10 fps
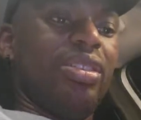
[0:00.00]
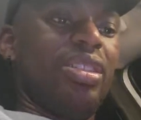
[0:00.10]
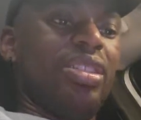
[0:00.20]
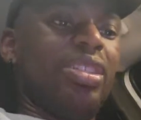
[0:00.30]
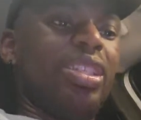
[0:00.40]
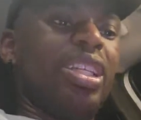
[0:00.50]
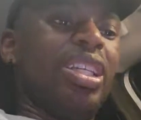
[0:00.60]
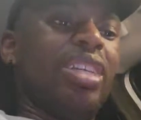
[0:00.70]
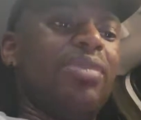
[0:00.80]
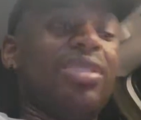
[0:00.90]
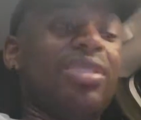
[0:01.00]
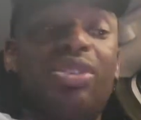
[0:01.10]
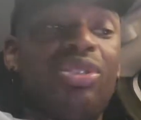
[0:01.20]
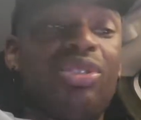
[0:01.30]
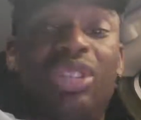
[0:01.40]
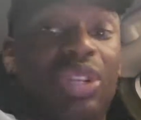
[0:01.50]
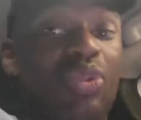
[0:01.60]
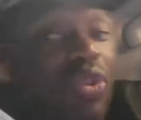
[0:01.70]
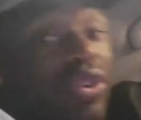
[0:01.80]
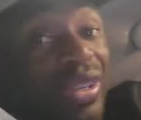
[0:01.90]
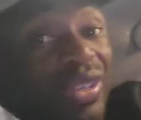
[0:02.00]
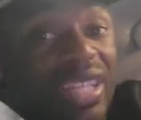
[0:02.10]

The teams. Let's go to the New Orleans